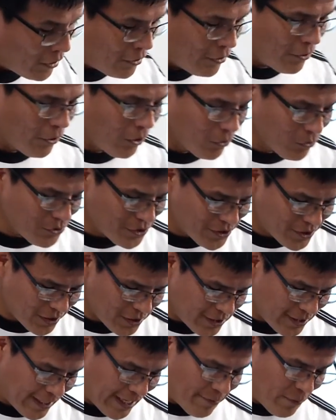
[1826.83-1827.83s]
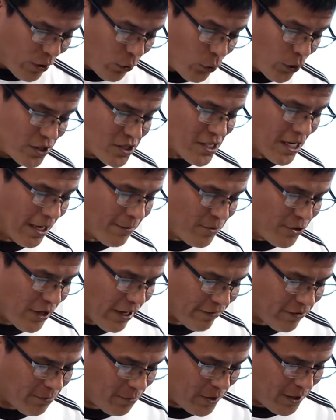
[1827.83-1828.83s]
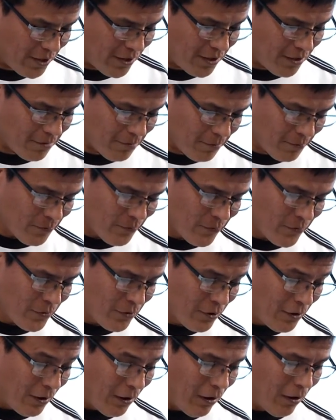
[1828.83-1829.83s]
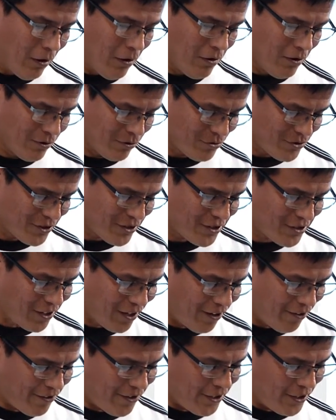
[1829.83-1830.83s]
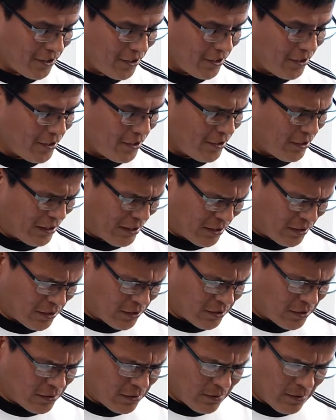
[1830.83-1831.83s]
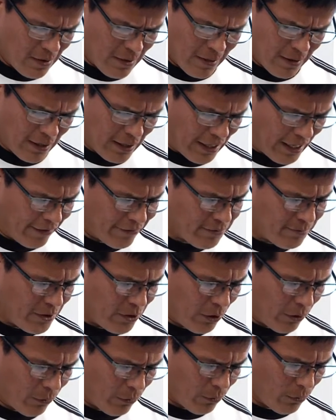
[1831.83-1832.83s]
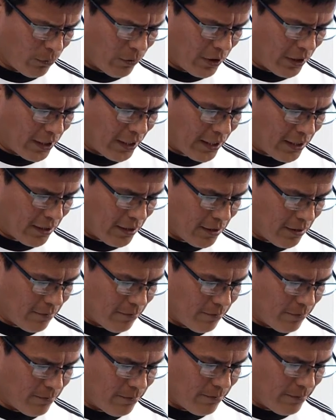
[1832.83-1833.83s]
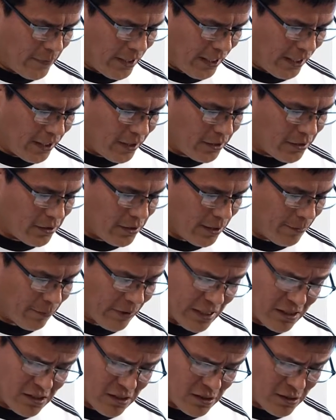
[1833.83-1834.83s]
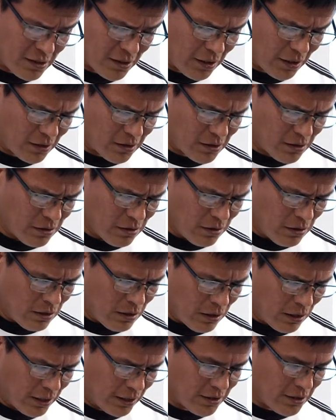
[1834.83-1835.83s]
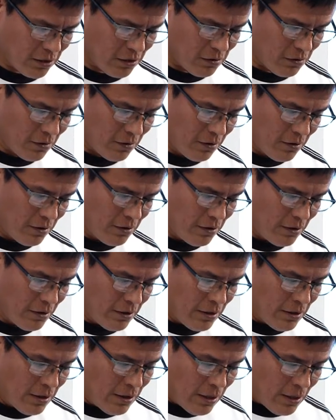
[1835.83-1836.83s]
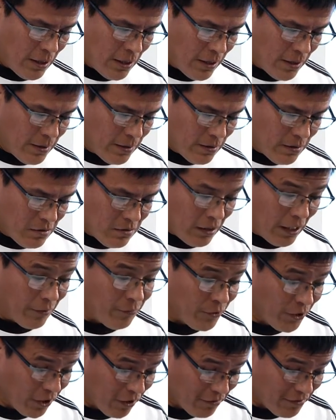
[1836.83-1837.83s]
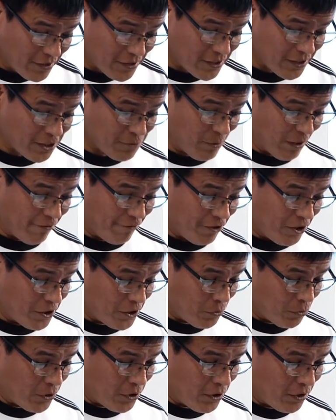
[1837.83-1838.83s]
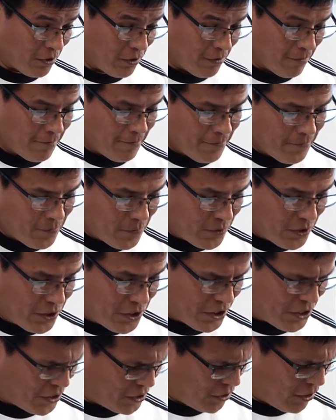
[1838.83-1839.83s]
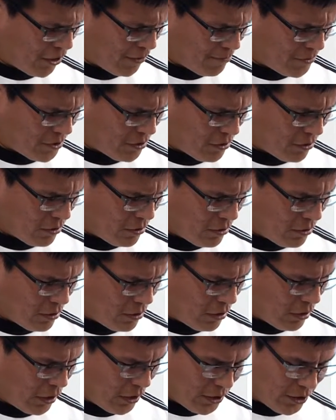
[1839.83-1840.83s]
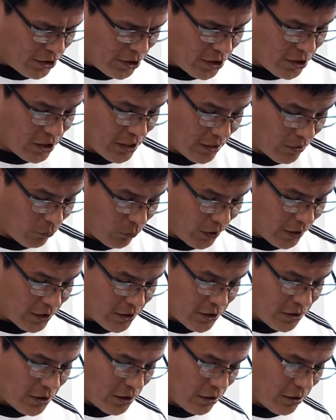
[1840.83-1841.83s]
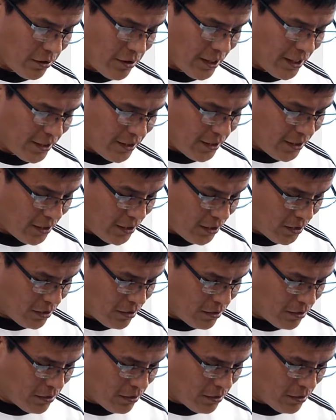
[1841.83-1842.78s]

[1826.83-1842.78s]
No, Siri, I know what time do you have to be up? Oh, sorry. Uh, I have to be at work at 8, I'm guessing 6. I tell her. I'm nervous. It's my first one. She stops. Shit, why did you tell her that, idiot?